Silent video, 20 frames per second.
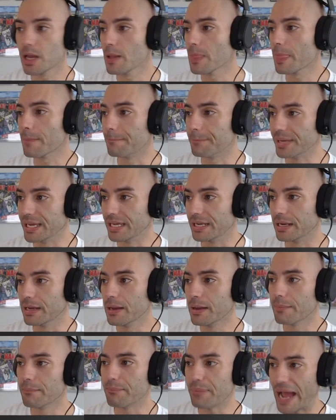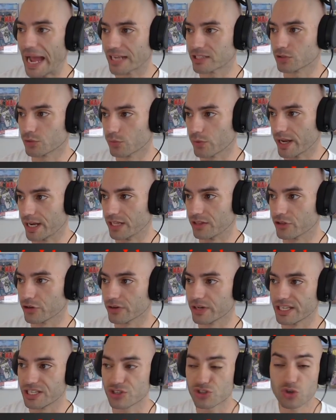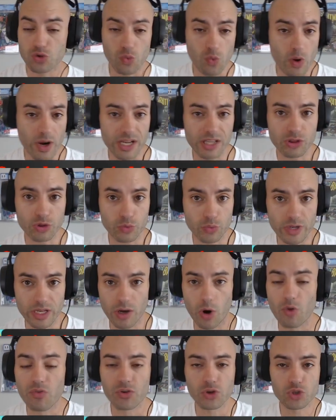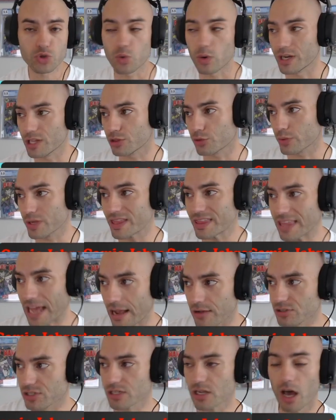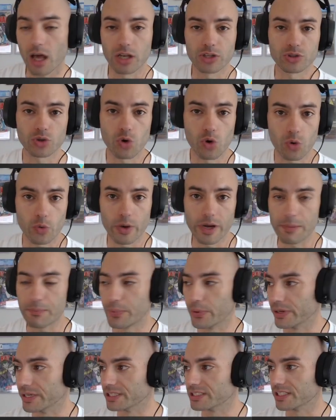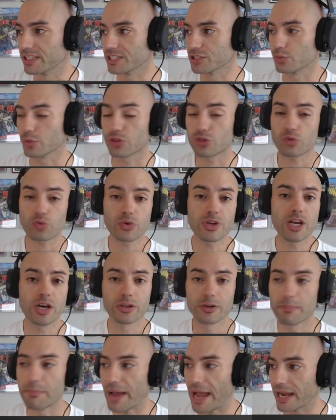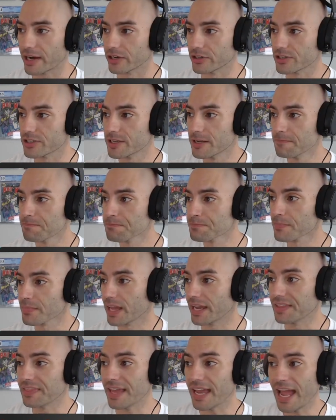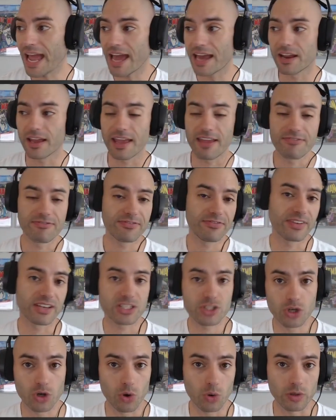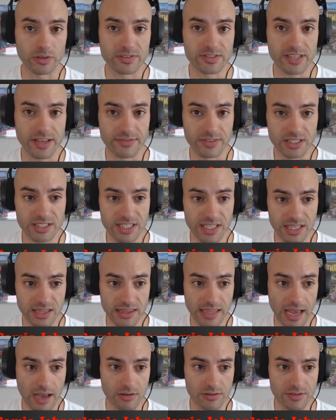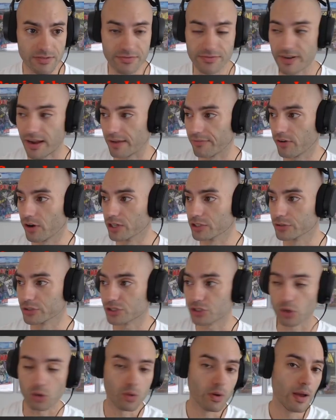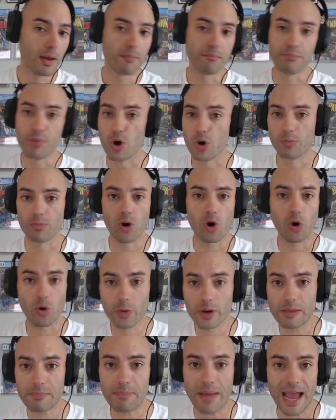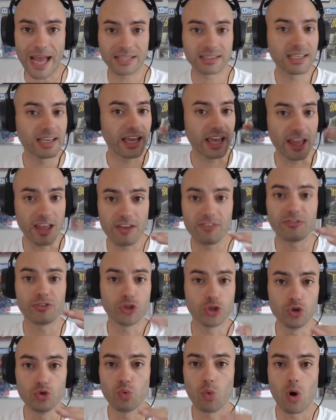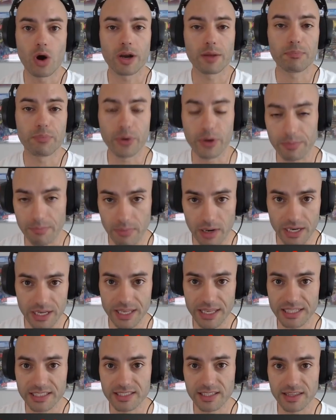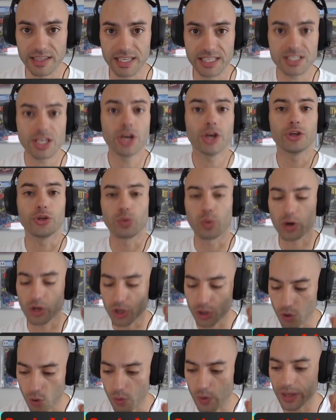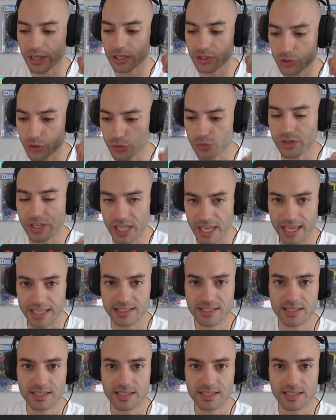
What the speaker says: been backed already. There is over $23,000 already put into this with 300 backers. And they had a fixed goal of $17,500. So boom, already backed. If you want to put money into this, you are going to get